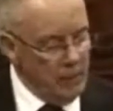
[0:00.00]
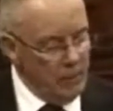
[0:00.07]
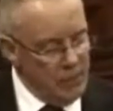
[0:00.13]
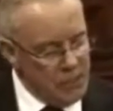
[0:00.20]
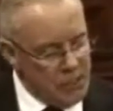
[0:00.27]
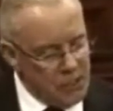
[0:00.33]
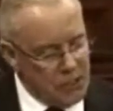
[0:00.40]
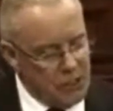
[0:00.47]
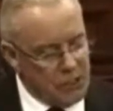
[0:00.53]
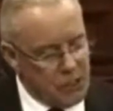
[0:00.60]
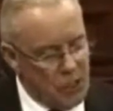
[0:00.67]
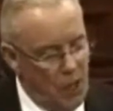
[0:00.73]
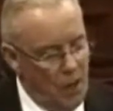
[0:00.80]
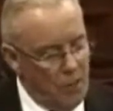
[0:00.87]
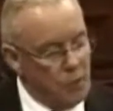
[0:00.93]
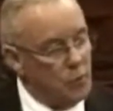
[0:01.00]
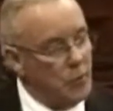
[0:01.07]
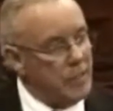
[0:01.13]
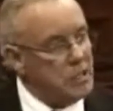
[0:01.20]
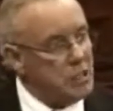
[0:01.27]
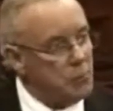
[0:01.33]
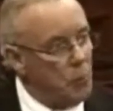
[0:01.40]
"This is the time to
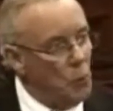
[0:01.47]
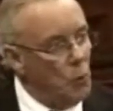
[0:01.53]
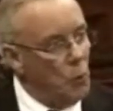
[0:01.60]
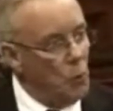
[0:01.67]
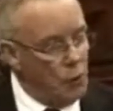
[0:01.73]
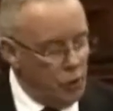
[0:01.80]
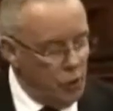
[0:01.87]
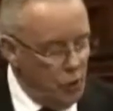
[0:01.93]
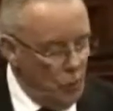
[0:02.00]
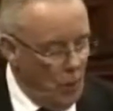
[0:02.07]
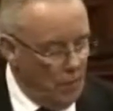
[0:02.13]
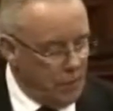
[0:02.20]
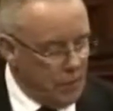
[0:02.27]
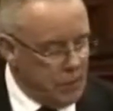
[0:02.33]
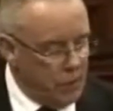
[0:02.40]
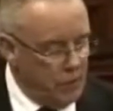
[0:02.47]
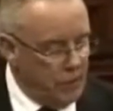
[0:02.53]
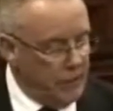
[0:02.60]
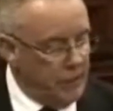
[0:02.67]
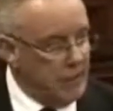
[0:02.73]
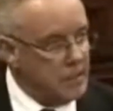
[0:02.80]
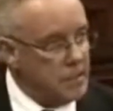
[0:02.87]
explore new
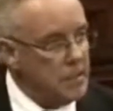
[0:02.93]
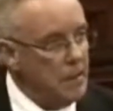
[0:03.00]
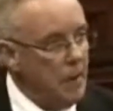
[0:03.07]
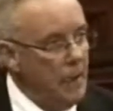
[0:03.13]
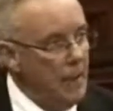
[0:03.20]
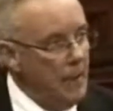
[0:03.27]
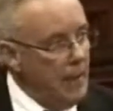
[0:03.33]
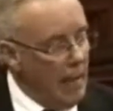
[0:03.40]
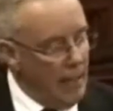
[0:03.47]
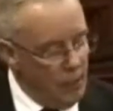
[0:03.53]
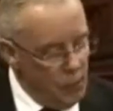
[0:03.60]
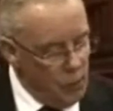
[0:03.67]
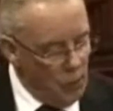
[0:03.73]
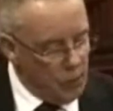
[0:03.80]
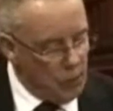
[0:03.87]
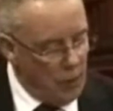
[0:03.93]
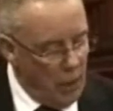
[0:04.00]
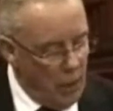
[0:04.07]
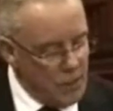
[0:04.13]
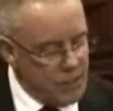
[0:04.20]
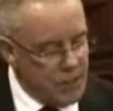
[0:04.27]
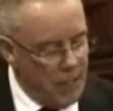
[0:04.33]
opportunities and not
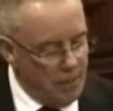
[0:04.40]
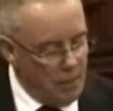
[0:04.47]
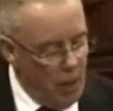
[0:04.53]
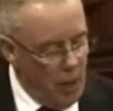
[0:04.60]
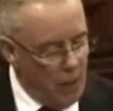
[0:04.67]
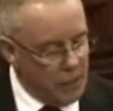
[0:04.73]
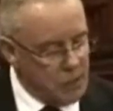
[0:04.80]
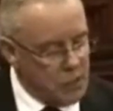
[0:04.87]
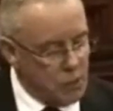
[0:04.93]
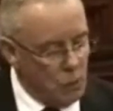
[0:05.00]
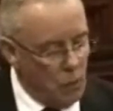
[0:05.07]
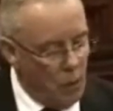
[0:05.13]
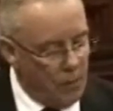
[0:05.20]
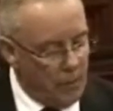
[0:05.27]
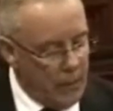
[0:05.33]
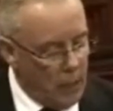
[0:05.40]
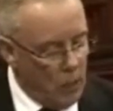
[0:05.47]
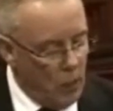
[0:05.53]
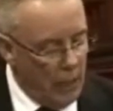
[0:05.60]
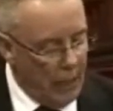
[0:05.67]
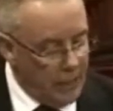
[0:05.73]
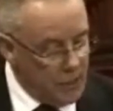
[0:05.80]
close our minds to what the
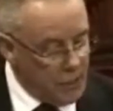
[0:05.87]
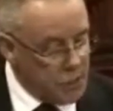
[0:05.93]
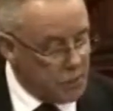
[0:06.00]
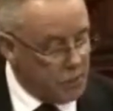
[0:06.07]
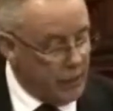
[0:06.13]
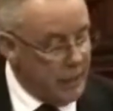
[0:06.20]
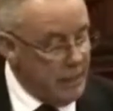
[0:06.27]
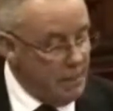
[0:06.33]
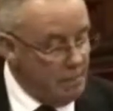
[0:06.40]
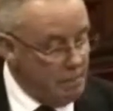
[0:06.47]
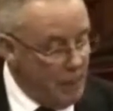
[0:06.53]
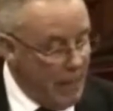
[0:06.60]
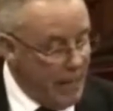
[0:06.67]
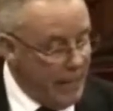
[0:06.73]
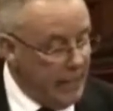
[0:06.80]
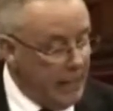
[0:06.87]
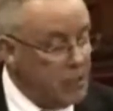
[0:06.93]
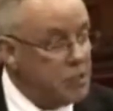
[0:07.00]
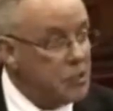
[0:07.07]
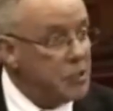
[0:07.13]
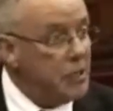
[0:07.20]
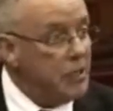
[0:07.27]
industry may
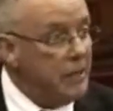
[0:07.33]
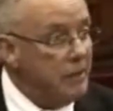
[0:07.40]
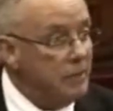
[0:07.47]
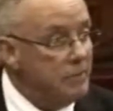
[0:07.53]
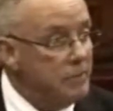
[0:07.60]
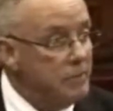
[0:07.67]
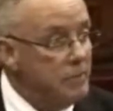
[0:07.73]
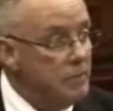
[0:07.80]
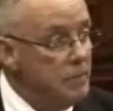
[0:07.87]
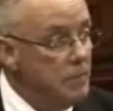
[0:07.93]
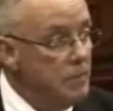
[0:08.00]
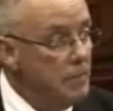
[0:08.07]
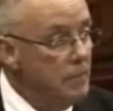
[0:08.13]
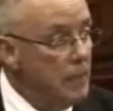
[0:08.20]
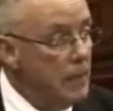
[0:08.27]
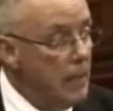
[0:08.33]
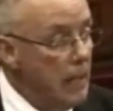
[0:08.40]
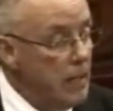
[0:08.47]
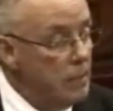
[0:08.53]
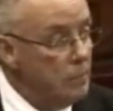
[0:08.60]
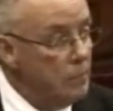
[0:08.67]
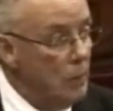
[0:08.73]
achieve."
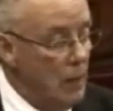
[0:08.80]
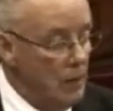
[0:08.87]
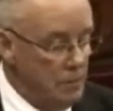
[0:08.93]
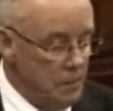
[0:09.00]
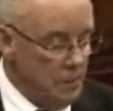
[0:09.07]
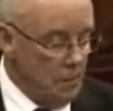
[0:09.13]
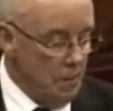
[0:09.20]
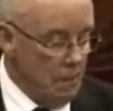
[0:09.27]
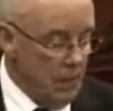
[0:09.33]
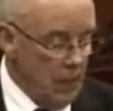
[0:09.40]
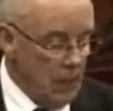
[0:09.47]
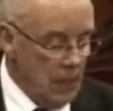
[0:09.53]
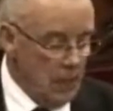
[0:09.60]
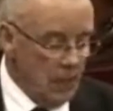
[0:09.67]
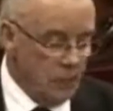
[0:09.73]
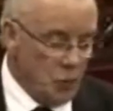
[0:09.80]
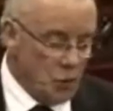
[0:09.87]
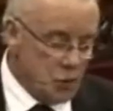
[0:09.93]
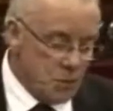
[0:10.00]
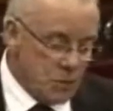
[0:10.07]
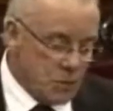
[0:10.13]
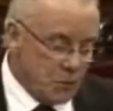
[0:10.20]
End of quote. Of
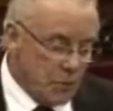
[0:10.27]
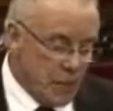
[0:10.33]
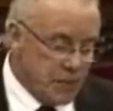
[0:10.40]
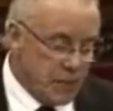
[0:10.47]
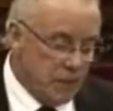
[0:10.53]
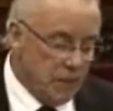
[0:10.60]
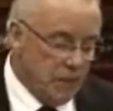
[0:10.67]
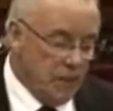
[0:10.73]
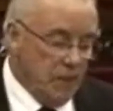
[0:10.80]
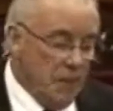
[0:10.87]
course, Mr. President,